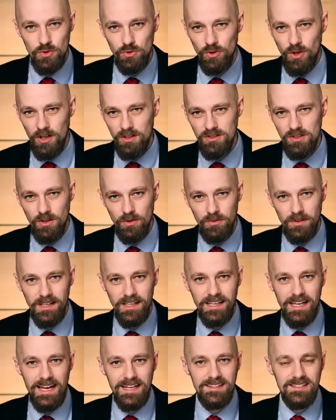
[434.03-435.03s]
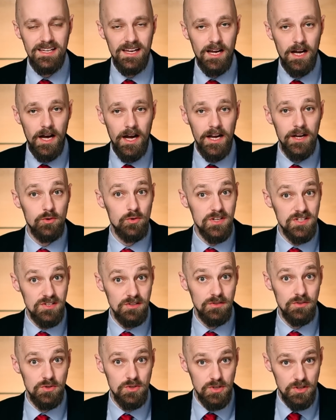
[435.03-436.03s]
not only get a
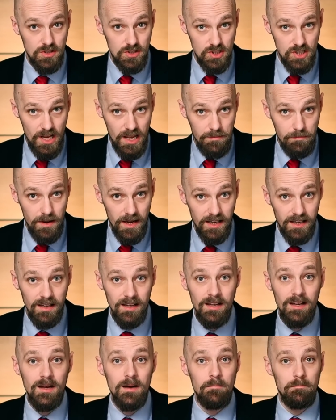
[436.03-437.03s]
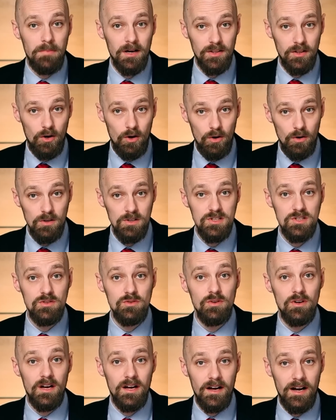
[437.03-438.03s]
high-resolution JPEG, but
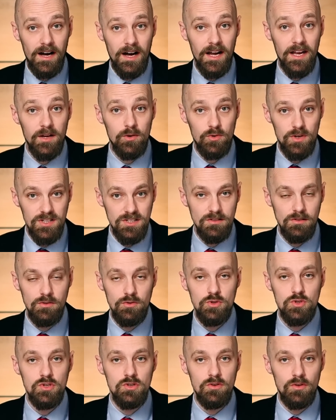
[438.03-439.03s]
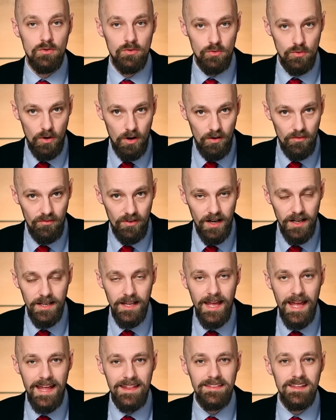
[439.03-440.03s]
also a high-resolution RAW file
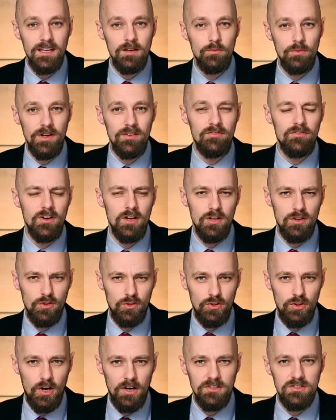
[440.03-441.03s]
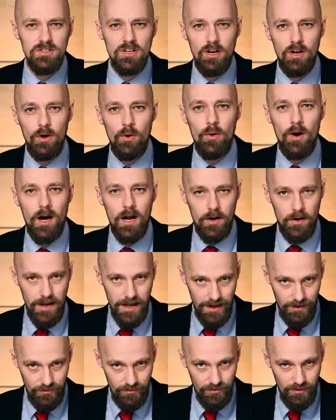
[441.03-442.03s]
ending with
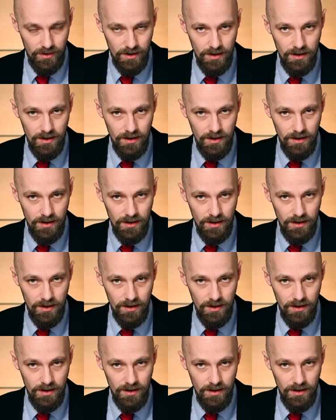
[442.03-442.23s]
.orf.